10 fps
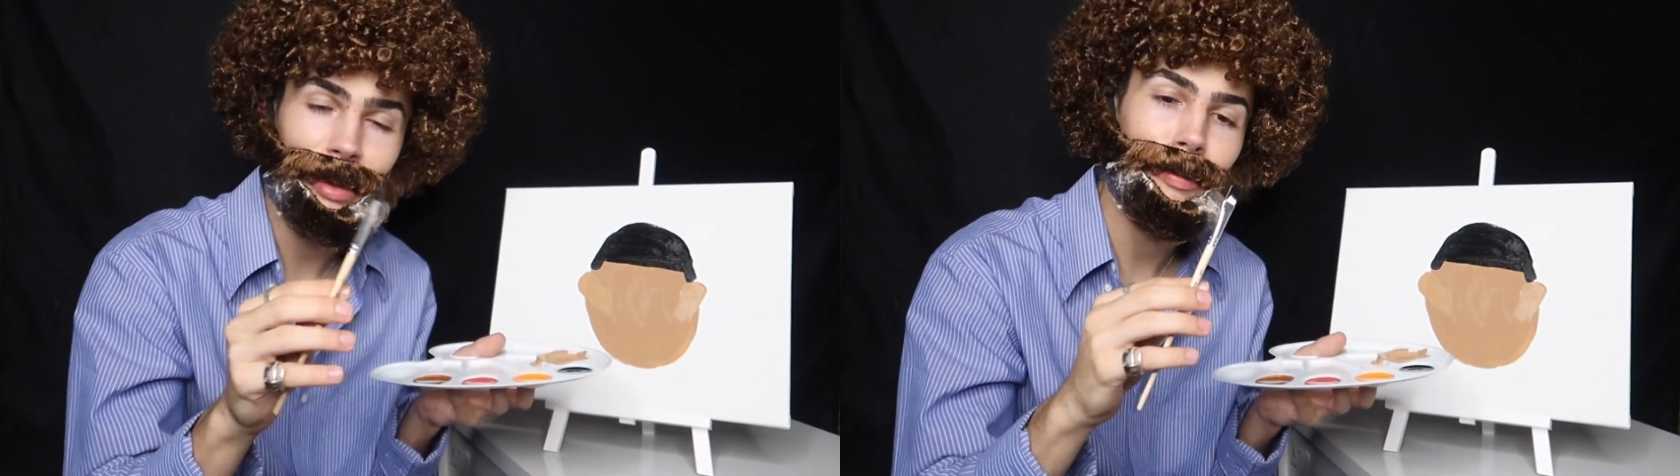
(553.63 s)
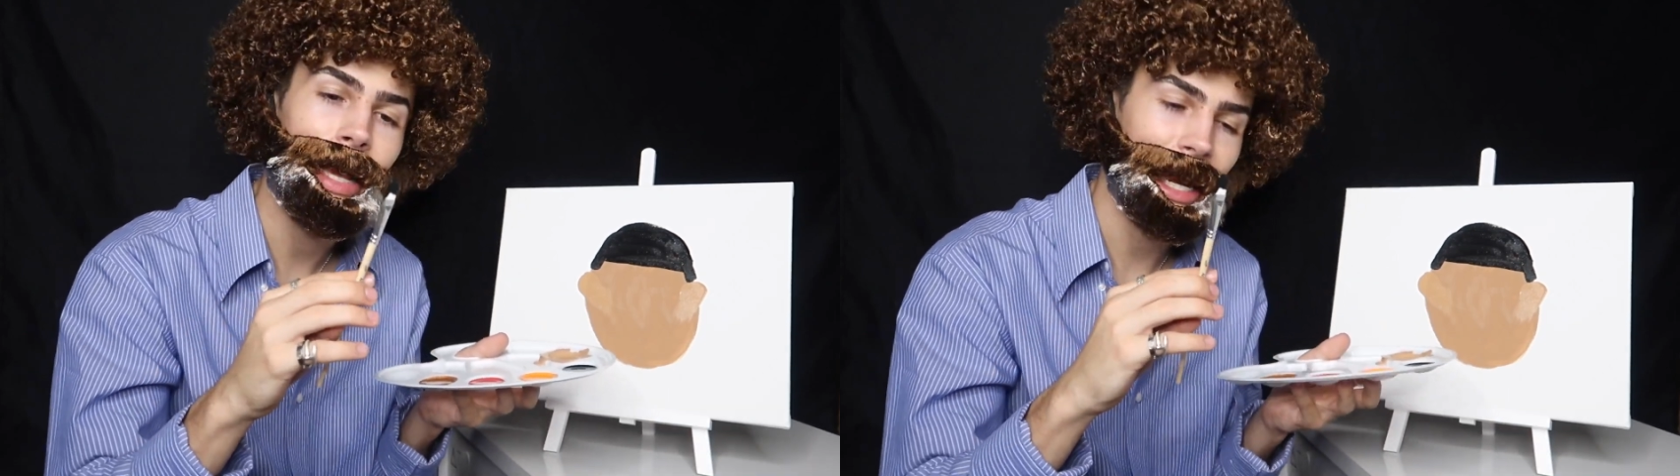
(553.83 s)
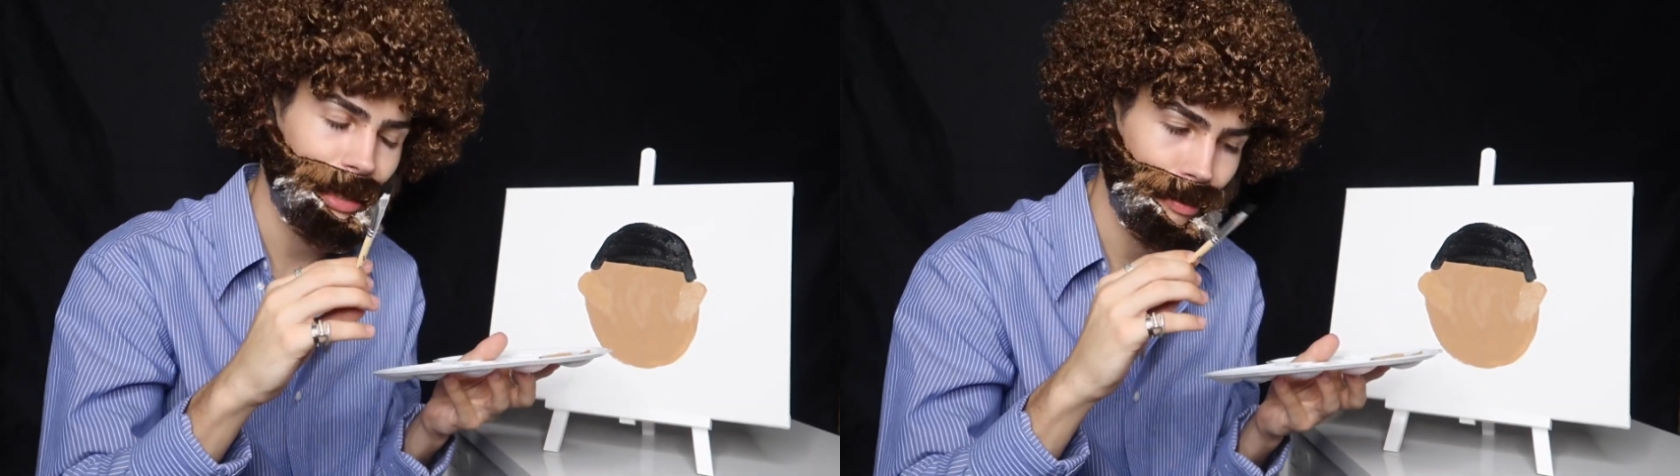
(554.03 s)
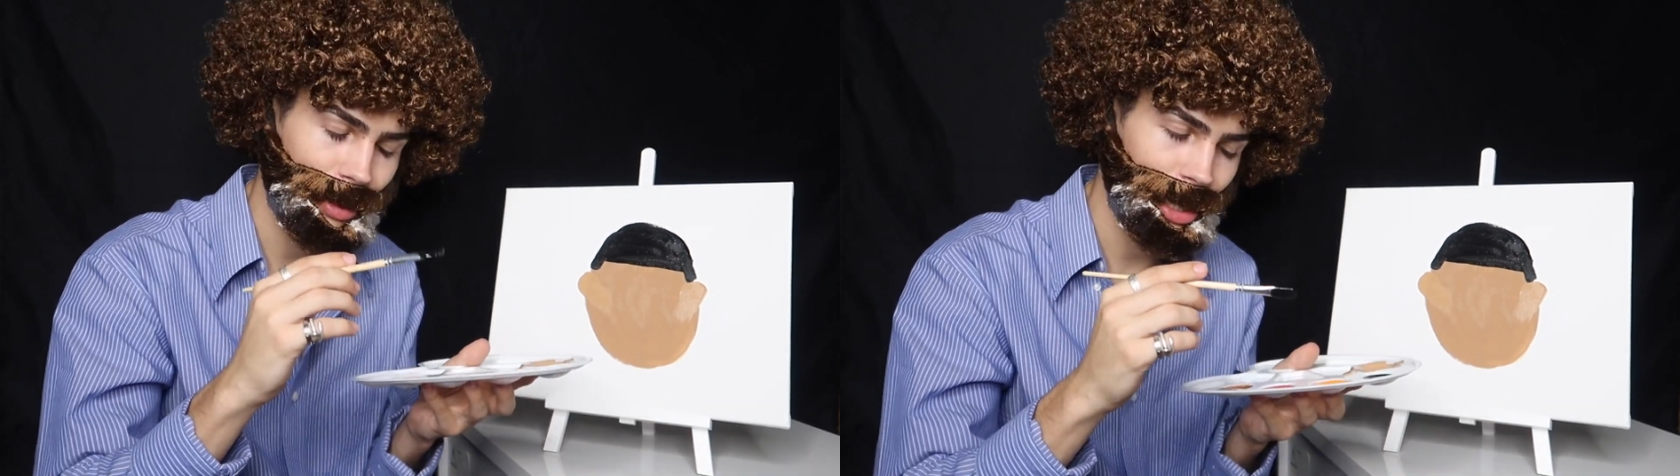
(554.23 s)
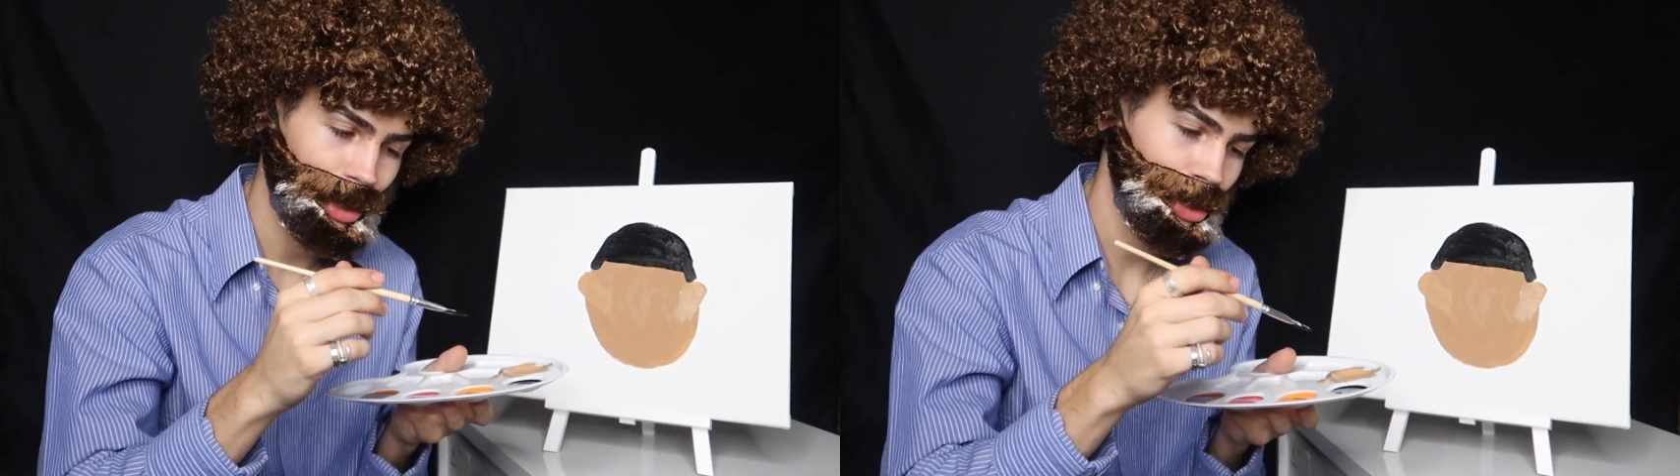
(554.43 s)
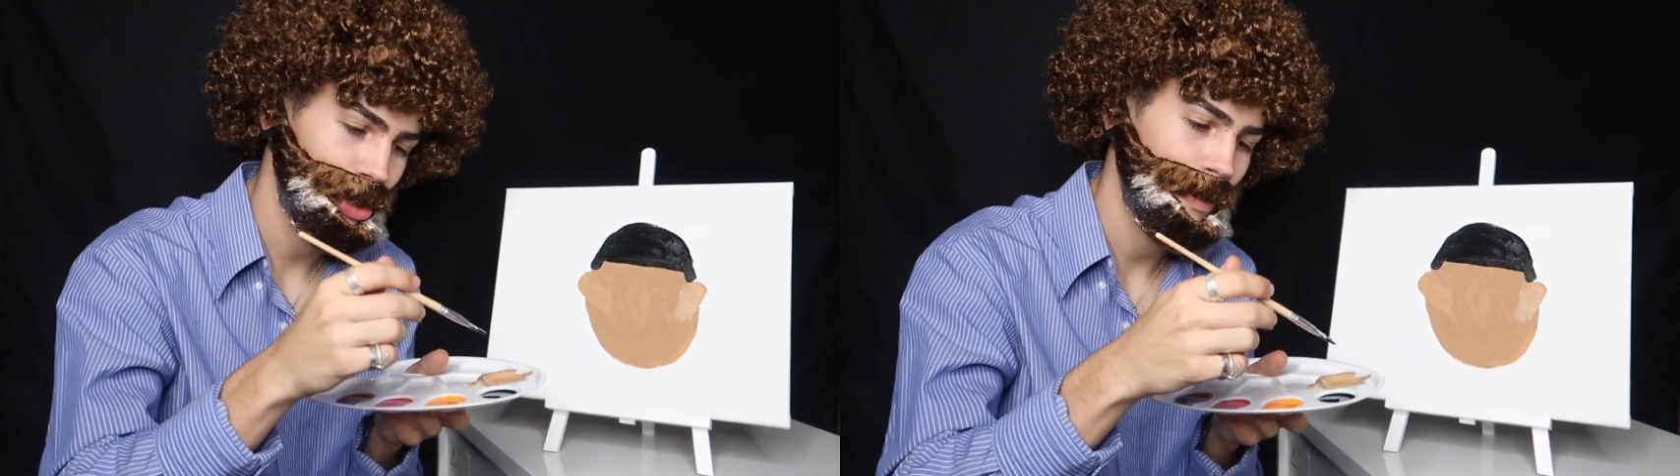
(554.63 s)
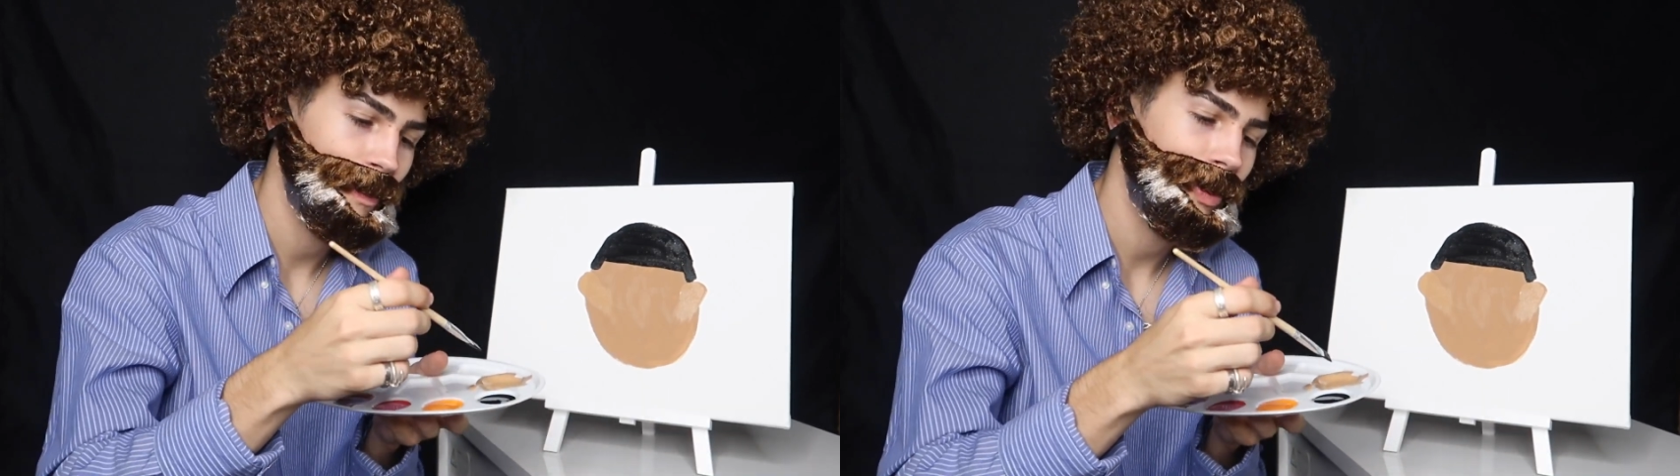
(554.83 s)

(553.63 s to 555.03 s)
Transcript: the black brush.